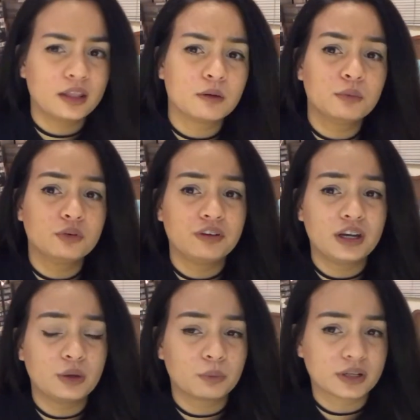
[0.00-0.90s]
the movie
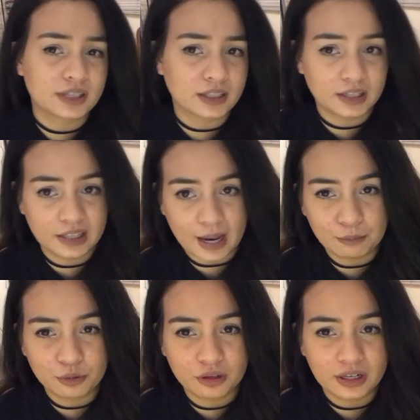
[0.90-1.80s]
he works at the
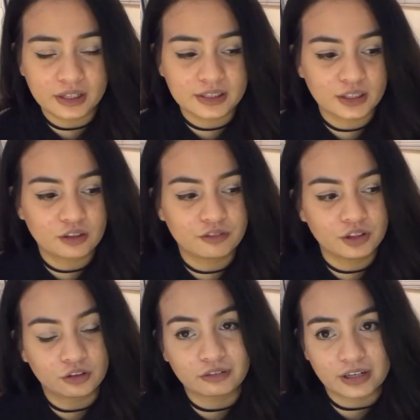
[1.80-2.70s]
library instead of
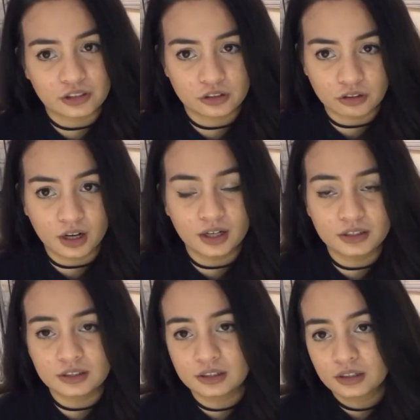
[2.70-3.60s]
in a
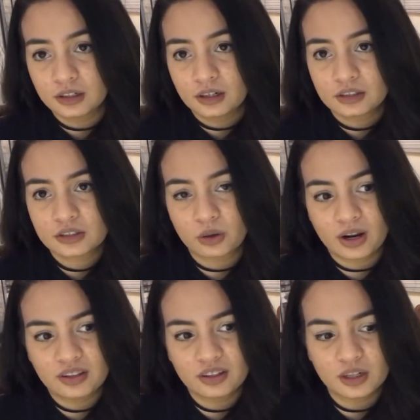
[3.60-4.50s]
restaurant, so
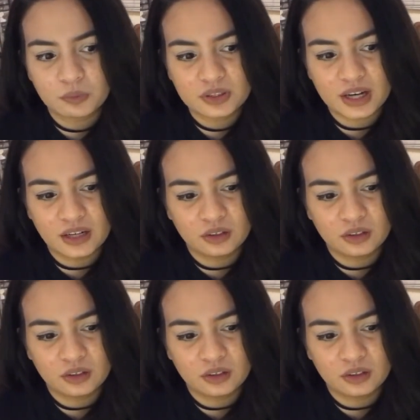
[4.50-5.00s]
I thought that was